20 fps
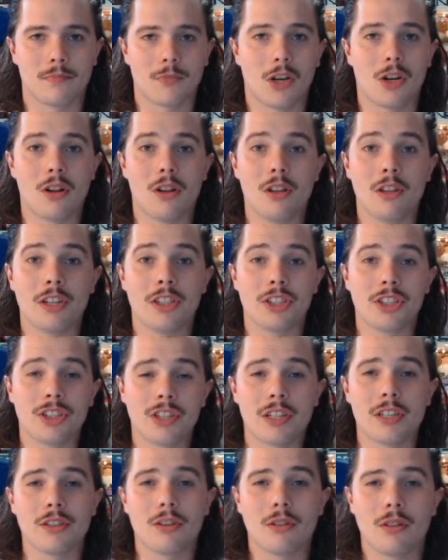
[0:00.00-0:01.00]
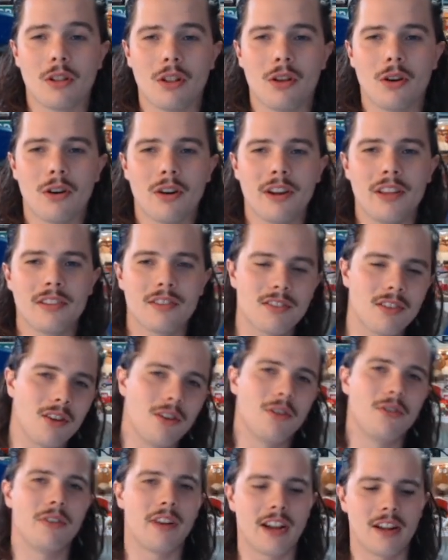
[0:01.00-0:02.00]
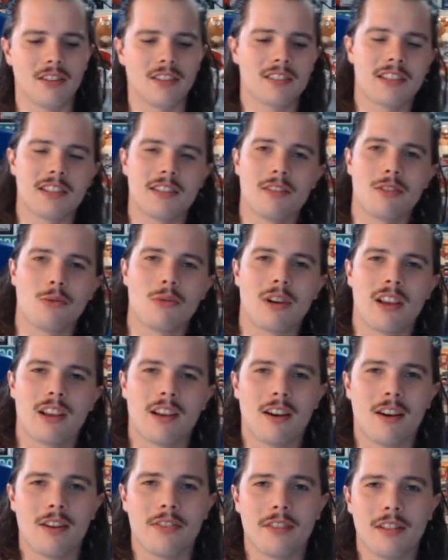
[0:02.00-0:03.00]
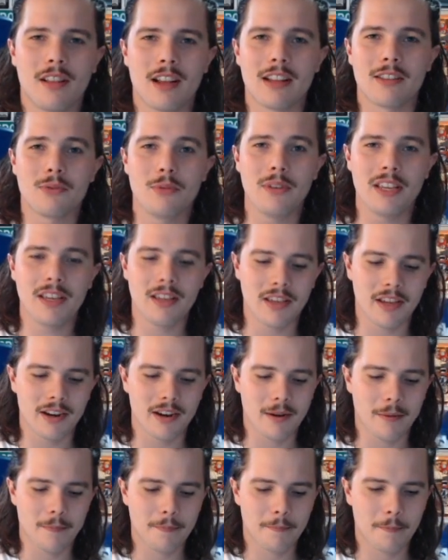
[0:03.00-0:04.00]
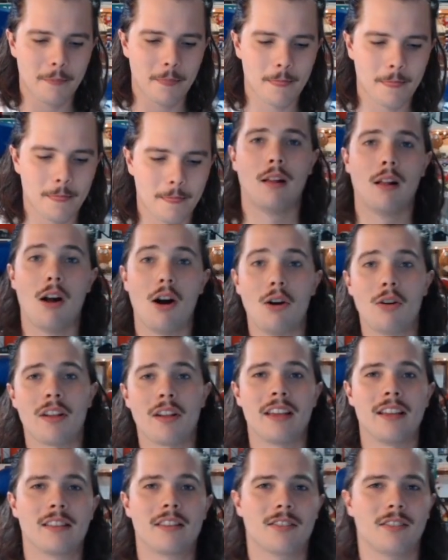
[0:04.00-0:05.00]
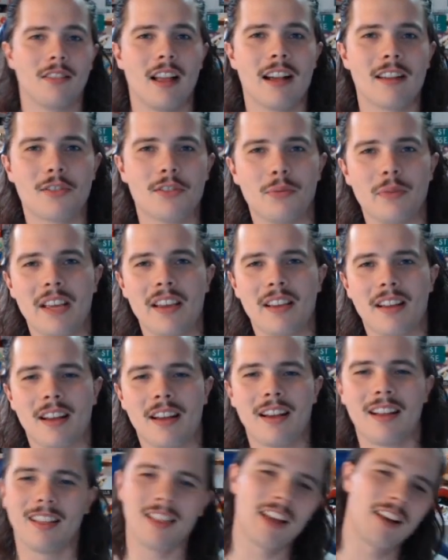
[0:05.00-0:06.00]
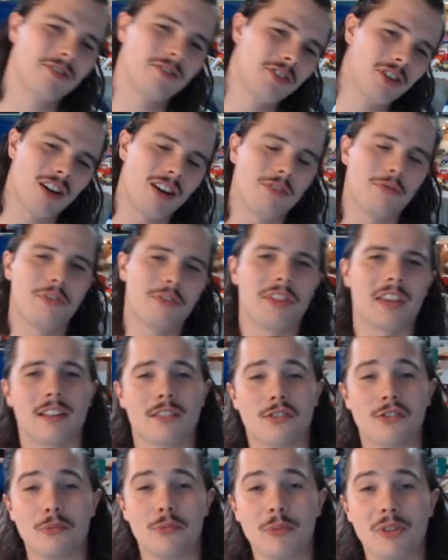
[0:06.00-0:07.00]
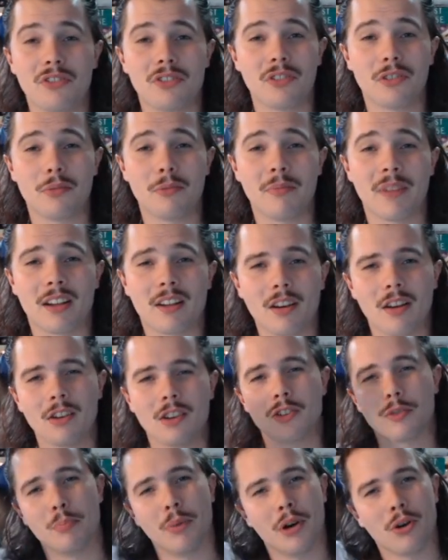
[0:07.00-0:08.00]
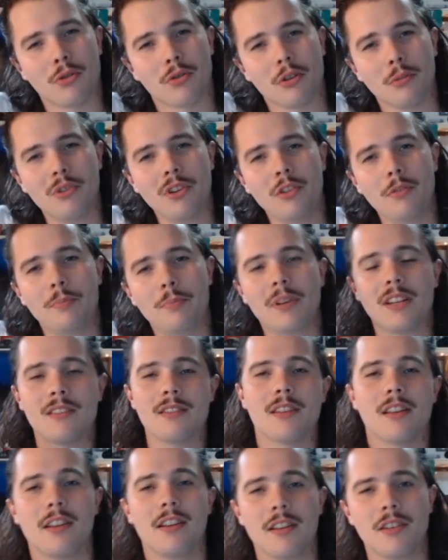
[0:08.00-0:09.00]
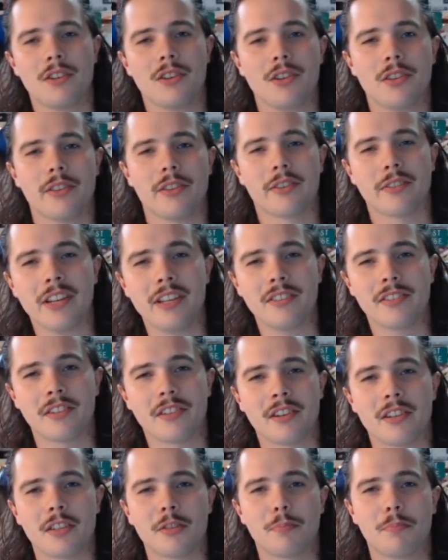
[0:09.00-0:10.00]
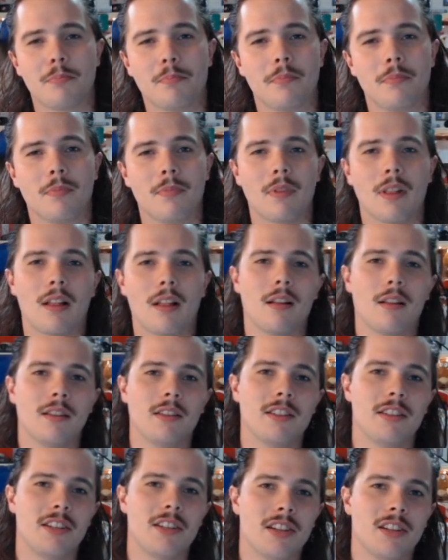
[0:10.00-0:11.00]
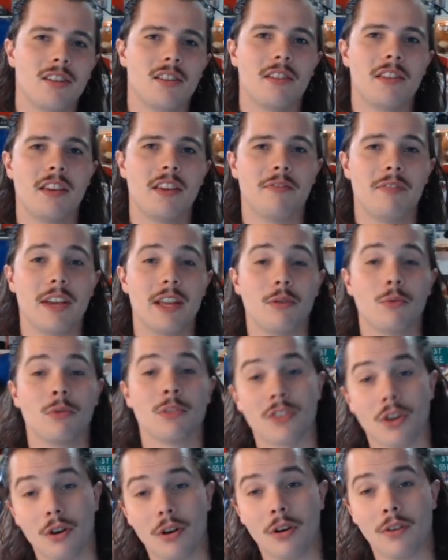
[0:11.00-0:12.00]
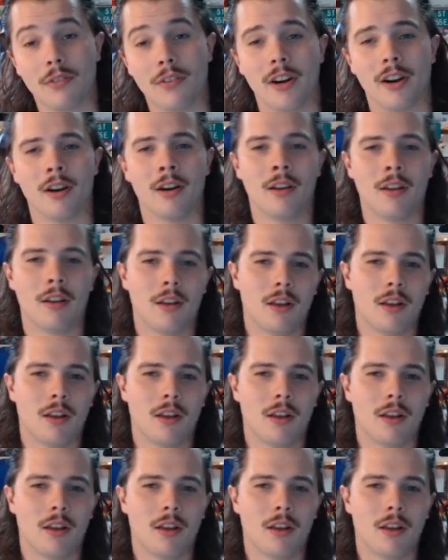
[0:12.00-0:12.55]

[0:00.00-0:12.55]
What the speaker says: All in his Shundo glory. So now let's get to what I got in the last week here. Okay, so last week I left off with that Smoochum that got his bow removed because I didn't do the research until the event was over.